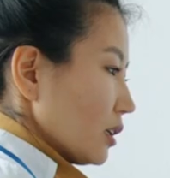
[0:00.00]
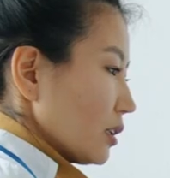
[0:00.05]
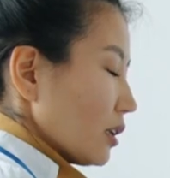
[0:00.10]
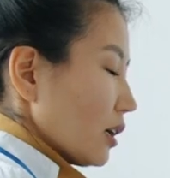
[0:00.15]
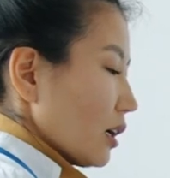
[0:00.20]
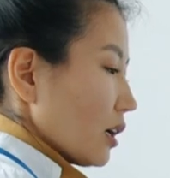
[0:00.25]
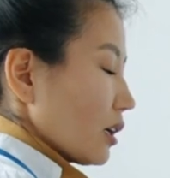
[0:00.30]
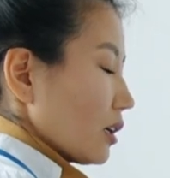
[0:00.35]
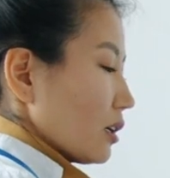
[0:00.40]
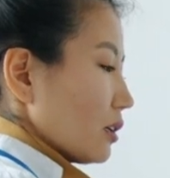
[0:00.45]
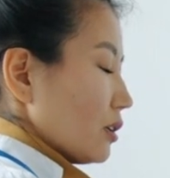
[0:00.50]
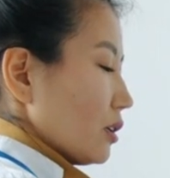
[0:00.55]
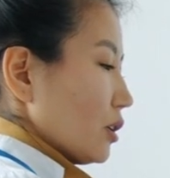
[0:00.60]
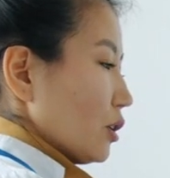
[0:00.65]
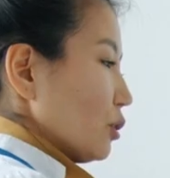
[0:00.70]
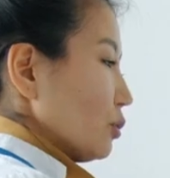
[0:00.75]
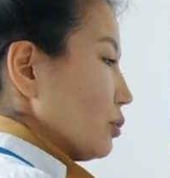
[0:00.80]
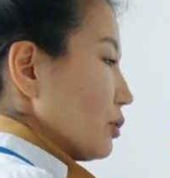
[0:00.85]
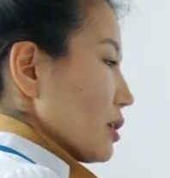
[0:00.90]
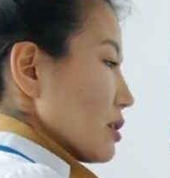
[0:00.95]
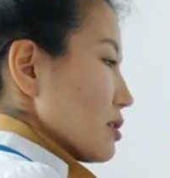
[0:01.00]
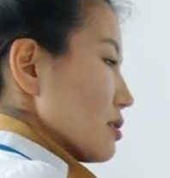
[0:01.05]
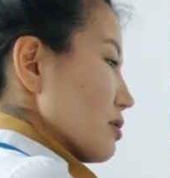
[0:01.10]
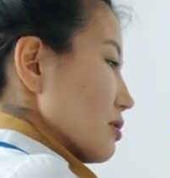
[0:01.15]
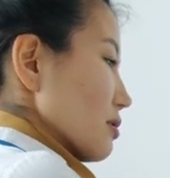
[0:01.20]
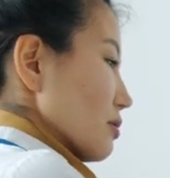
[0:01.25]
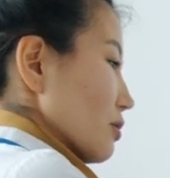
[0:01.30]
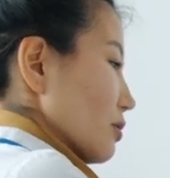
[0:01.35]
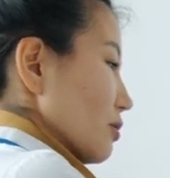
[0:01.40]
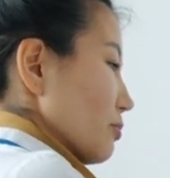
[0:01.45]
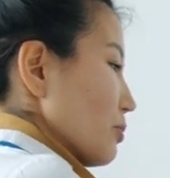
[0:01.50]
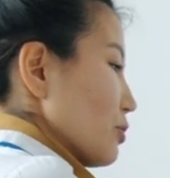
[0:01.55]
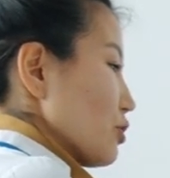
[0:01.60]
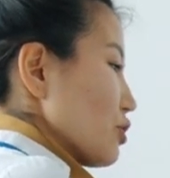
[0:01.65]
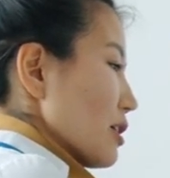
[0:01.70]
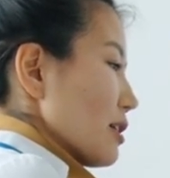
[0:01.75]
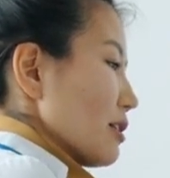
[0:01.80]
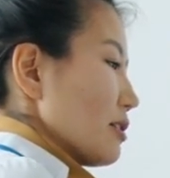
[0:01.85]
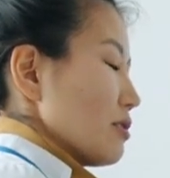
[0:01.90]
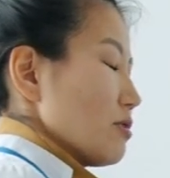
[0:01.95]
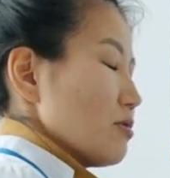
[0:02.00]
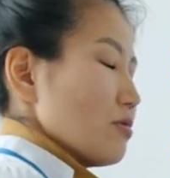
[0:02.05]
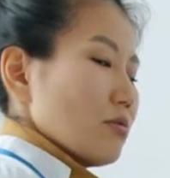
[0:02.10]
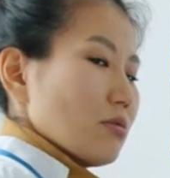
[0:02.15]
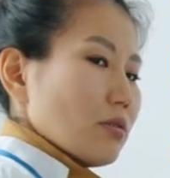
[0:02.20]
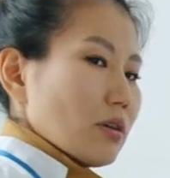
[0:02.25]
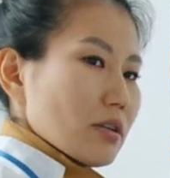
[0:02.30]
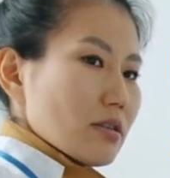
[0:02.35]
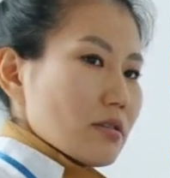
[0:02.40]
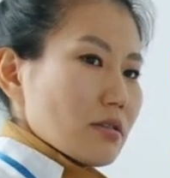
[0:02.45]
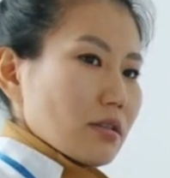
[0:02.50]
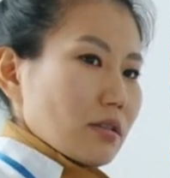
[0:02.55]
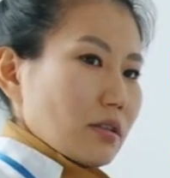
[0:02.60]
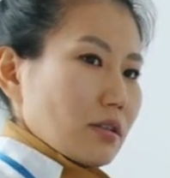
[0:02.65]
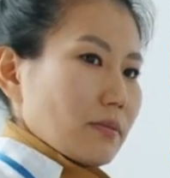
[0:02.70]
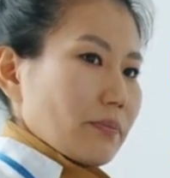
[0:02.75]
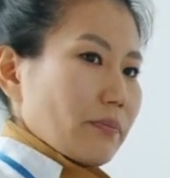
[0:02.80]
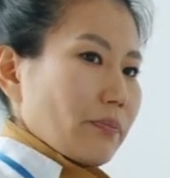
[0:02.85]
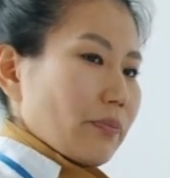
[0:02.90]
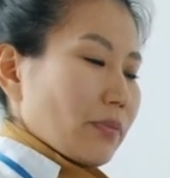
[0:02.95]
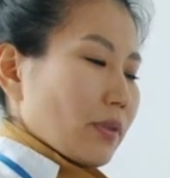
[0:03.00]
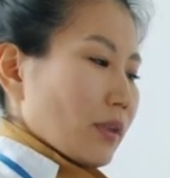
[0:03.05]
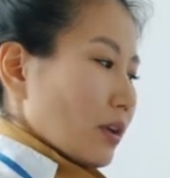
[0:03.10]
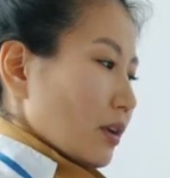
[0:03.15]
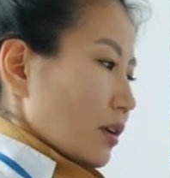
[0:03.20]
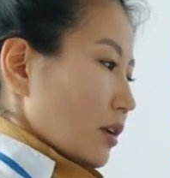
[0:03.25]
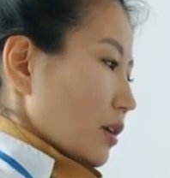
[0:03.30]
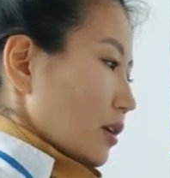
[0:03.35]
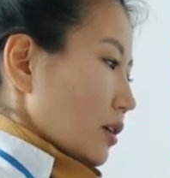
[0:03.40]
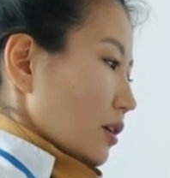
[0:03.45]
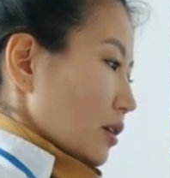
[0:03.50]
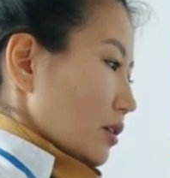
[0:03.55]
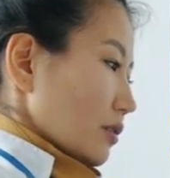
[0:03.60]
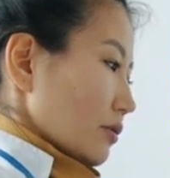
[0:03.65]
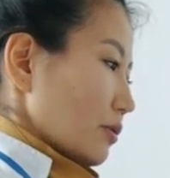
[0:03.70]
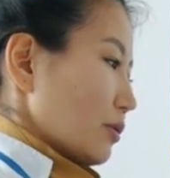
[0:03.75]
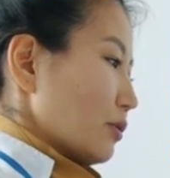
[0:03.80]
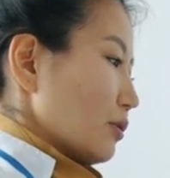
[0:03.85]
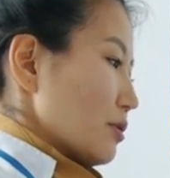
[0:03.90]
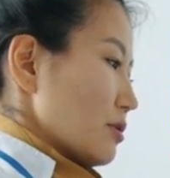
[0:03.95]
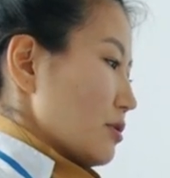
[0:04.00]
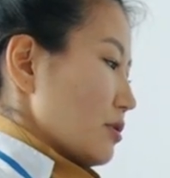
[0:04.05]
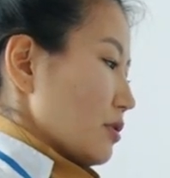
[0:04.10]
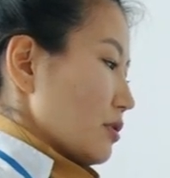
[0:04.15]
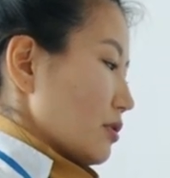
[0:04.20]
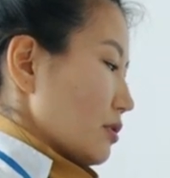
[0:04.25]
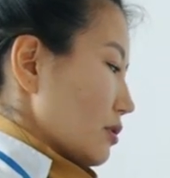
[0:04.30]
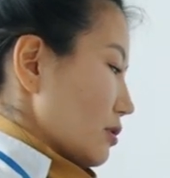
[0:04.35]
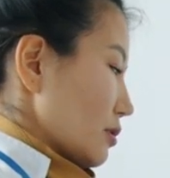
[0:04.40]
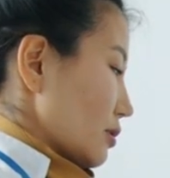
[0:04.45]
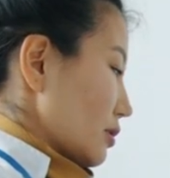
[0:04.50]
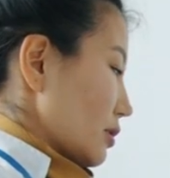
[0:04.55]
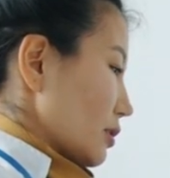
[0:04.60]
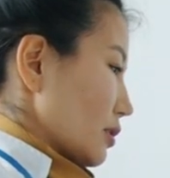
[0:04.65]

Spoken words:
because of the way our brains work at a fundamental level. You really